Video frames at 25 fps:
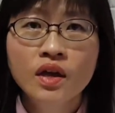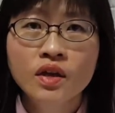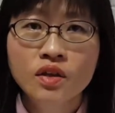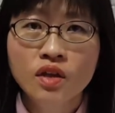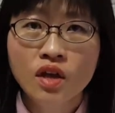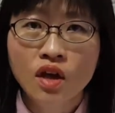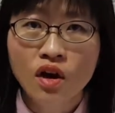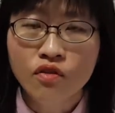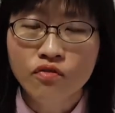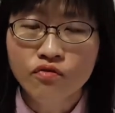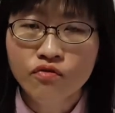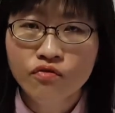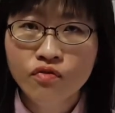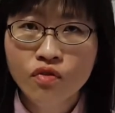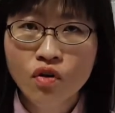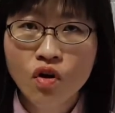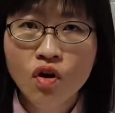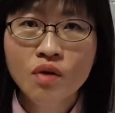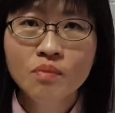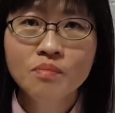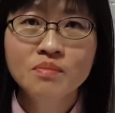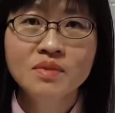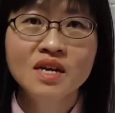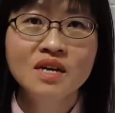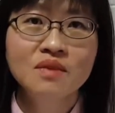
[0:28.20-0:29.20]
There are
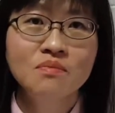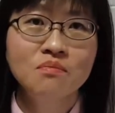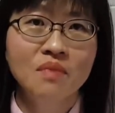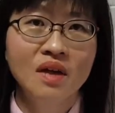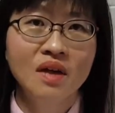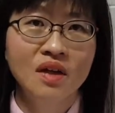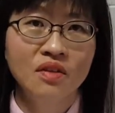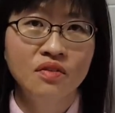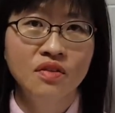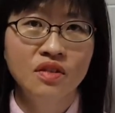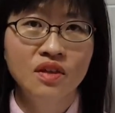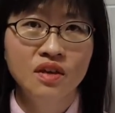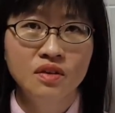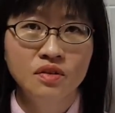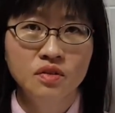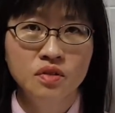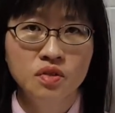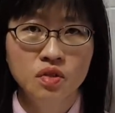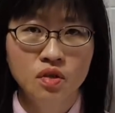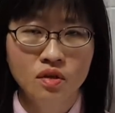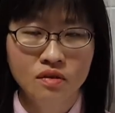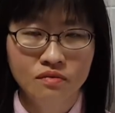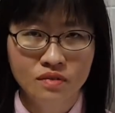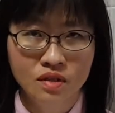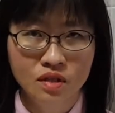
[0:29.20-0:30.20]
four main methods
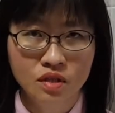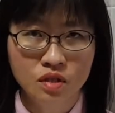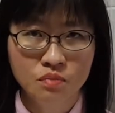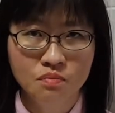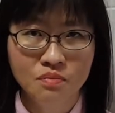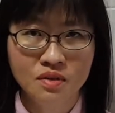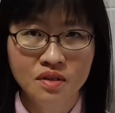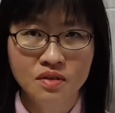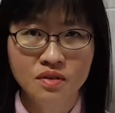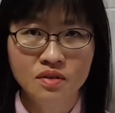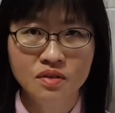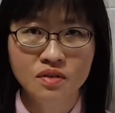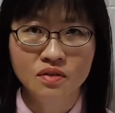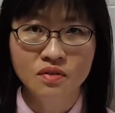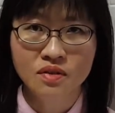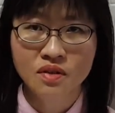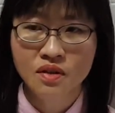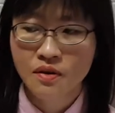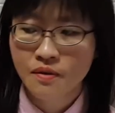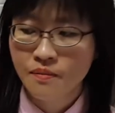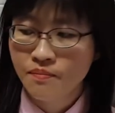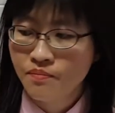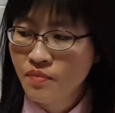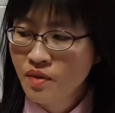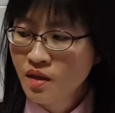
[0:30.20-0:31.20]
of dispersal.
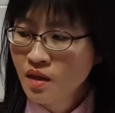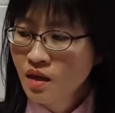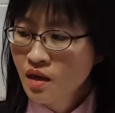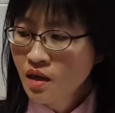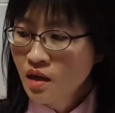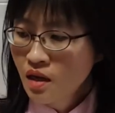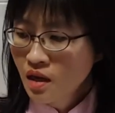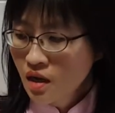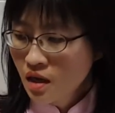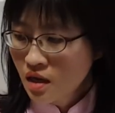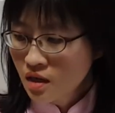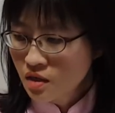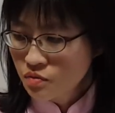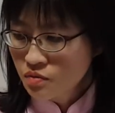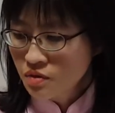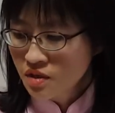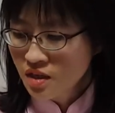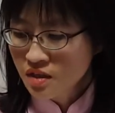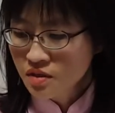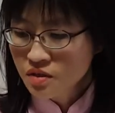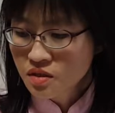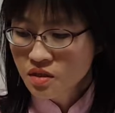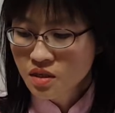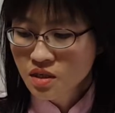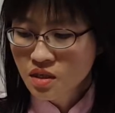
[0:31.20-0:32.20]
As we
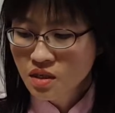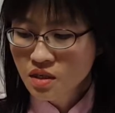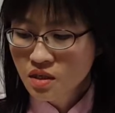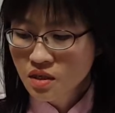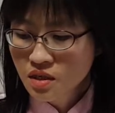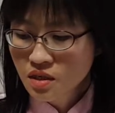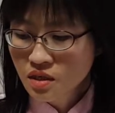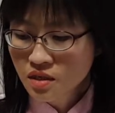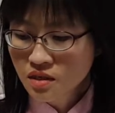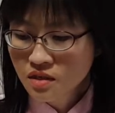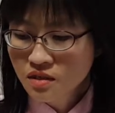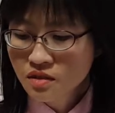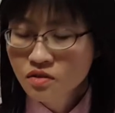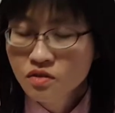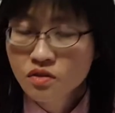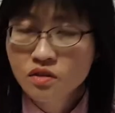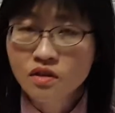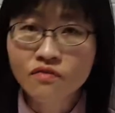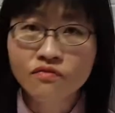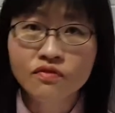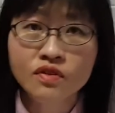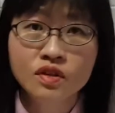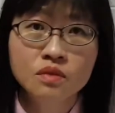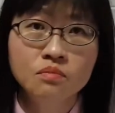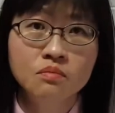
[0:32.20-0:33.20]
can see here,
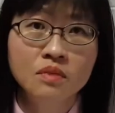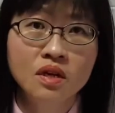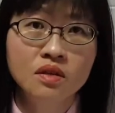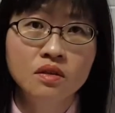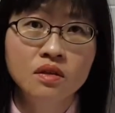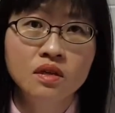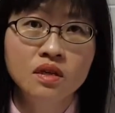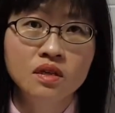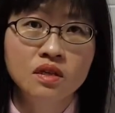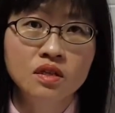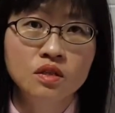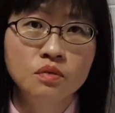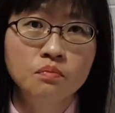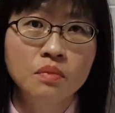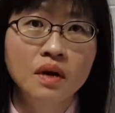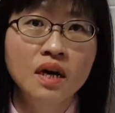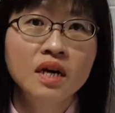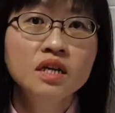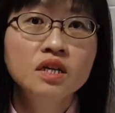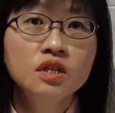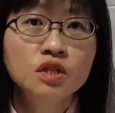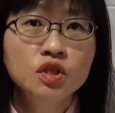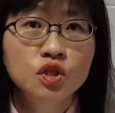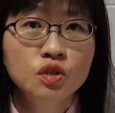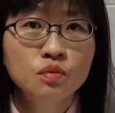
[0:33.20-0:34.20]
the first method is
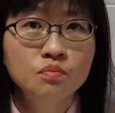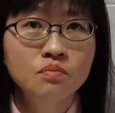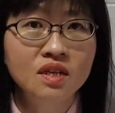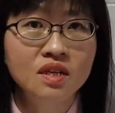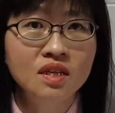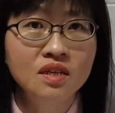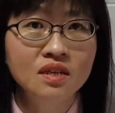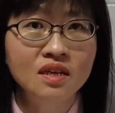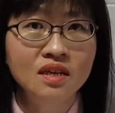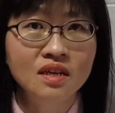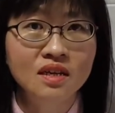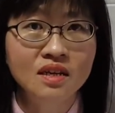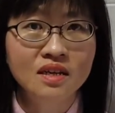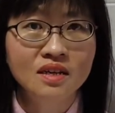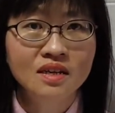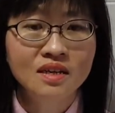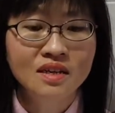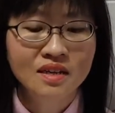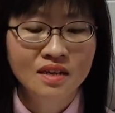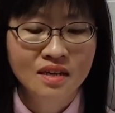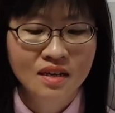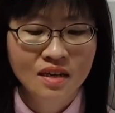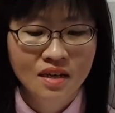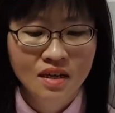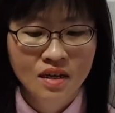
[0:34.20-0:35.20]
by splitting.
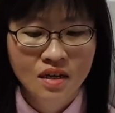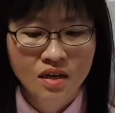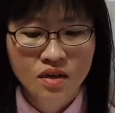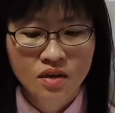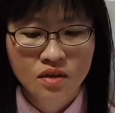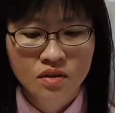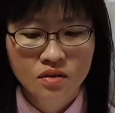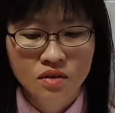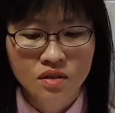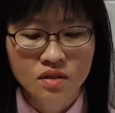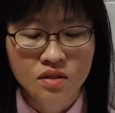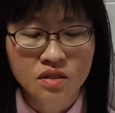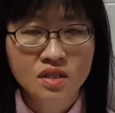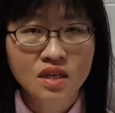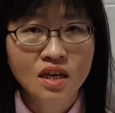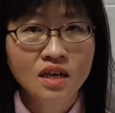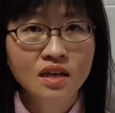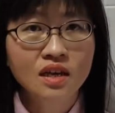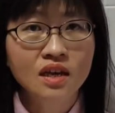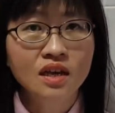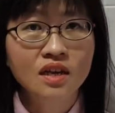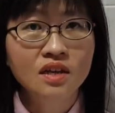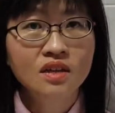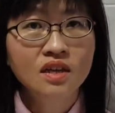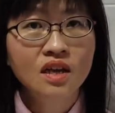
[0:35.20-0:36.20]
The
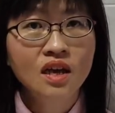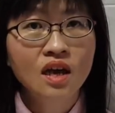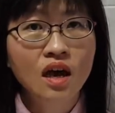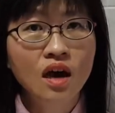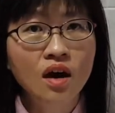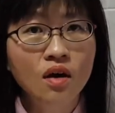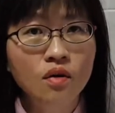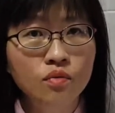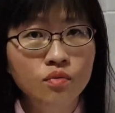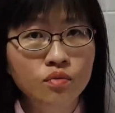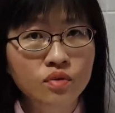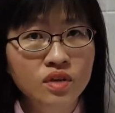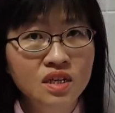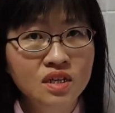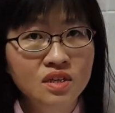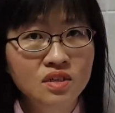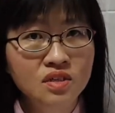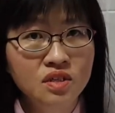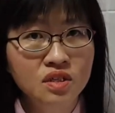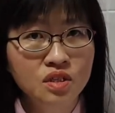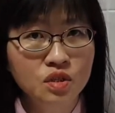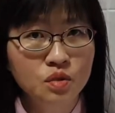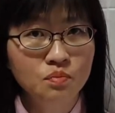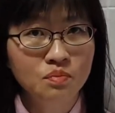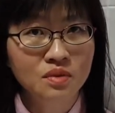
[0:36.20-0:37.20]
second are
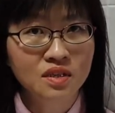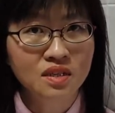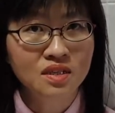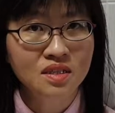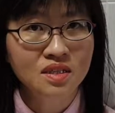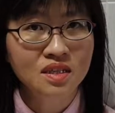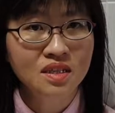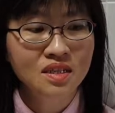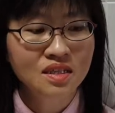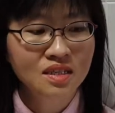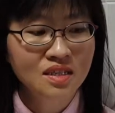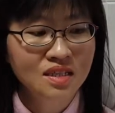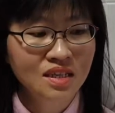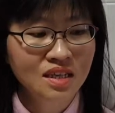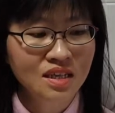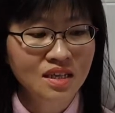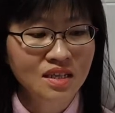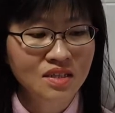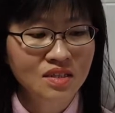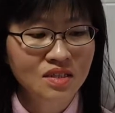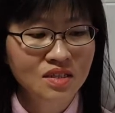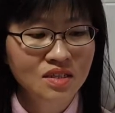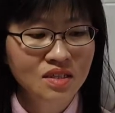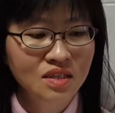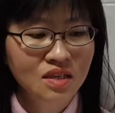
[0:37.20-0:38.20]
wind dispersed
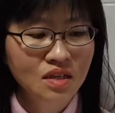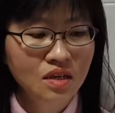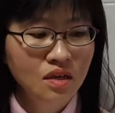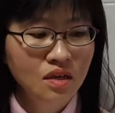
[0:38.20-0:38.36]
seeds.